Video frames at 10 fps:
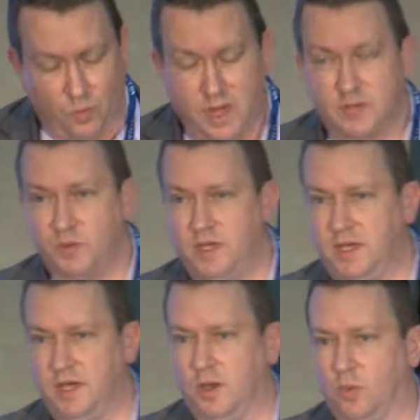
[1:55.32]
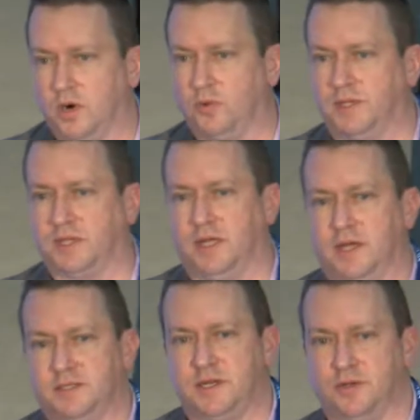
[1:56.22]
As we work with
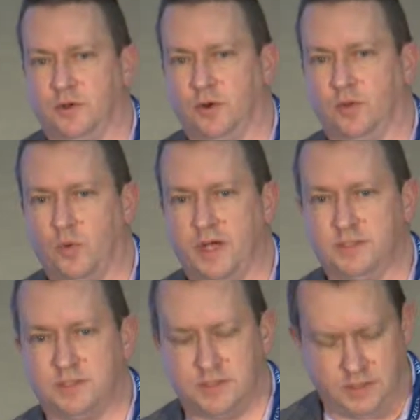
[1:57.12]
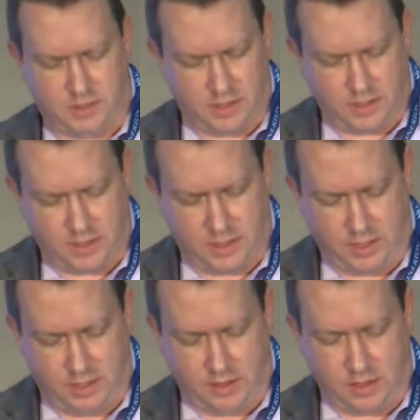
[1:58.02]
clients here in the Northwest,
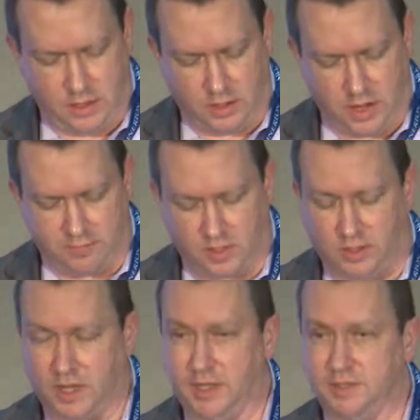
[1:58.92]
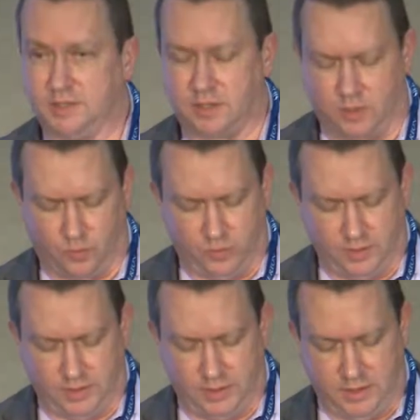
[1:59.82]
a lot of our clients are
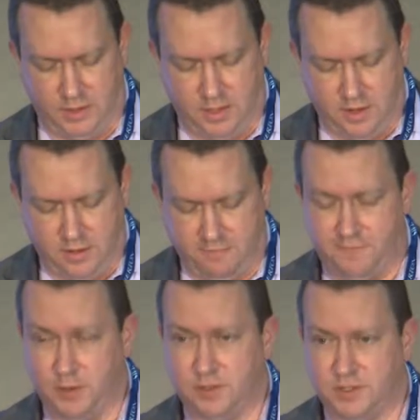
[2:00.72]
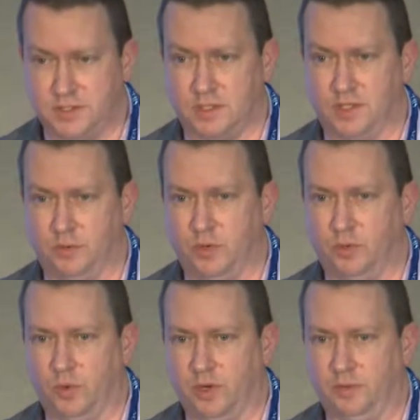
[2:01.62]
really focused on
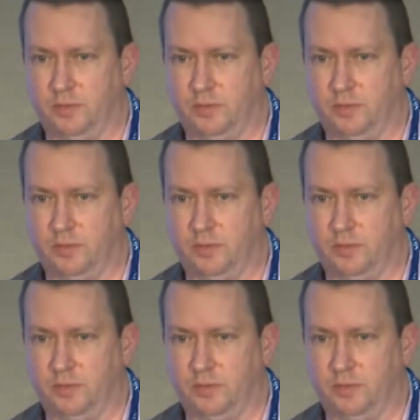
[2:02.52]
real-world